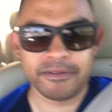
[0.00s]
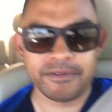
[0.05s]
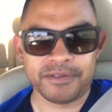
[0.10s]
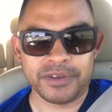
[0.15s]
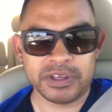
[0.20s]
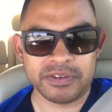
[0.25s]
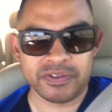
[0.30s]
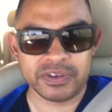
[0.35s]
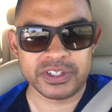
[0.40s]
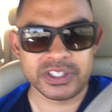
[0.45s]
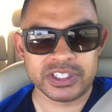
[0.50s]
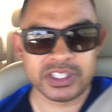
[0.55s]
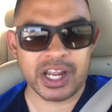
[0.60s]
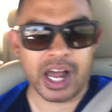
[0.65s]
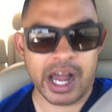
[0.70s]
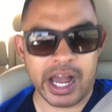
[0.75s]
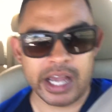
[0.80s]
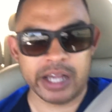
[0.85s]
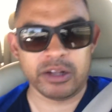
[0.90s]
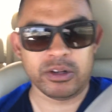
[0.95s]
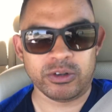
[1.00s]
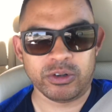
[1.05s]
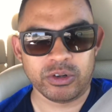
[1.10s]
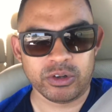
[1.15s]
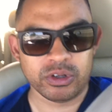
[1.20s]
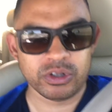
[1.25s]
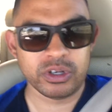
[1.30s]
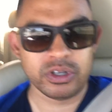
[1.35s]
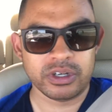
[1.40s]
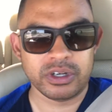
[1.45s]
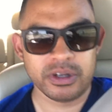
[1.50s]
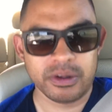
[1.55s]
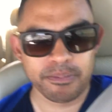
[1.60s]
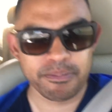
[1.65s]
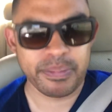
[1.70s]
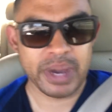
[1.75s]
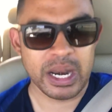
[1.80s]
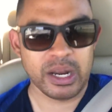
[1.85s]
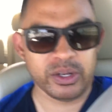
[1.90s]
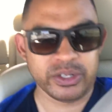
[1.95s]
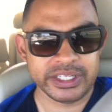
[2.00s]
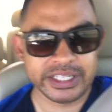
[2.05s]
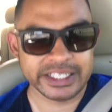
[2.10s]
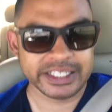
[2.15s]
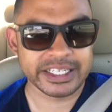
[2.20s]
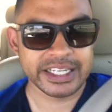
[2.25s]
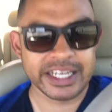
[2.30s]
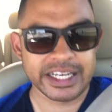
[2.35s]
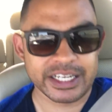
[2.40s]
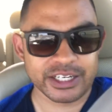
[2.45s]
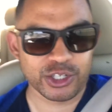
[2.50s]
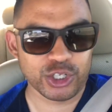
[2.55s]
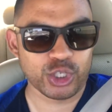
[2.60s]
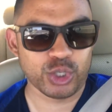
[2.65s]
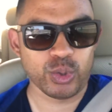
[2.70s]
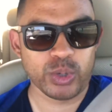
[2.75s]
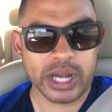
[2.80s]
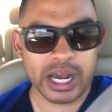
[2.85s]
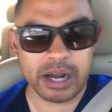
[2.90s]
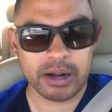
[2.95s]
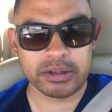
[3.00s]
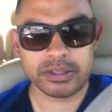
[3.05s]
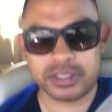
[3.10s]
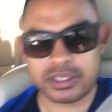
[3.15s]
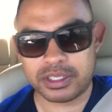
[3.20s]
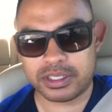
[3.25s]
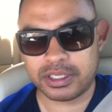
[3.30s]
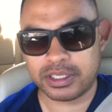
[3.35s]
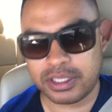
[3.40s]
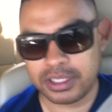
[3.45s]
FIFA style penalty kick shootout.